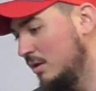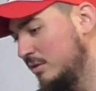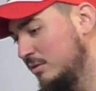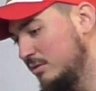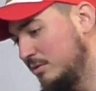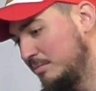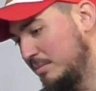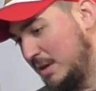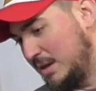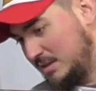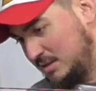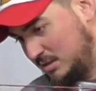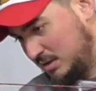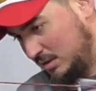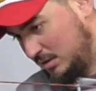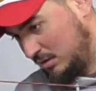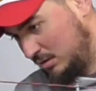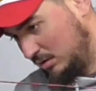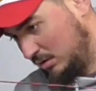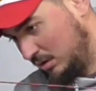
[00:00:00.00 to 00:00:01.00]
So
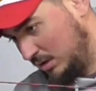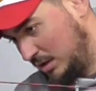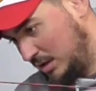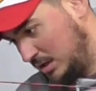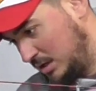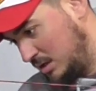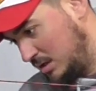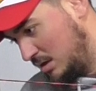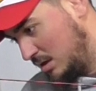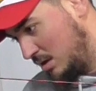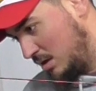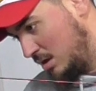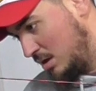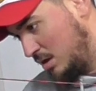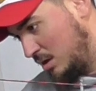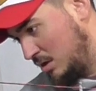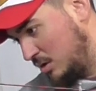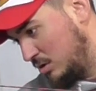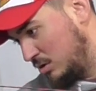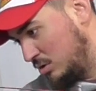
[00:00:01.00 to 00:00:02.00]
basically,
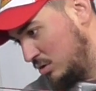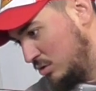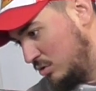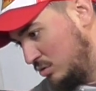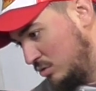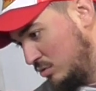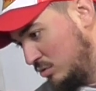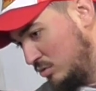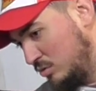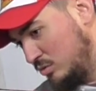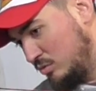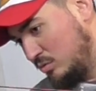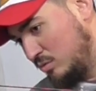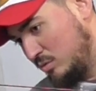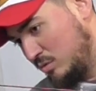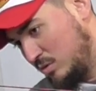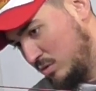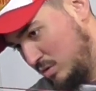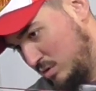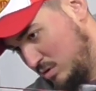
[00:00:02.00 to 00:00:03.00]
you
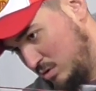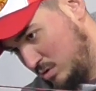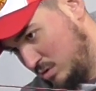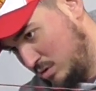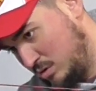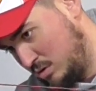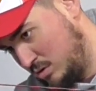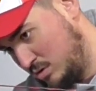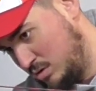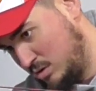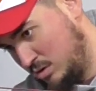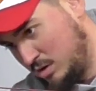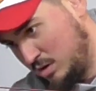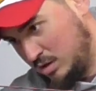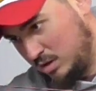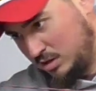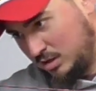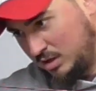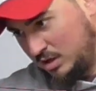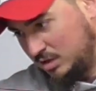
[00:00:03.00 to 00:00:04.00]

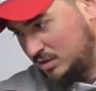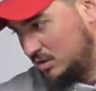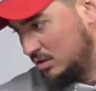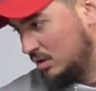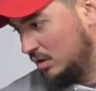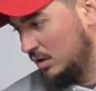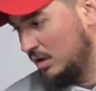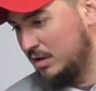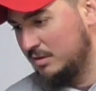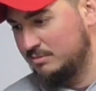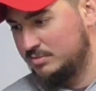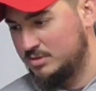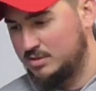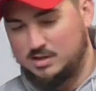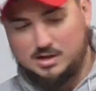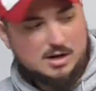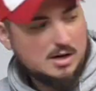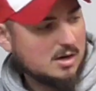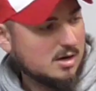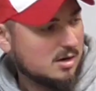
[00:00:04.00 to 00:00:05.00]
get your limbs
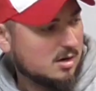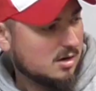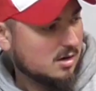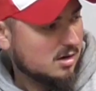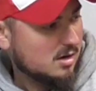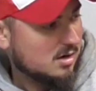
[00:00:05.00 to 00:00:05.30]
in there.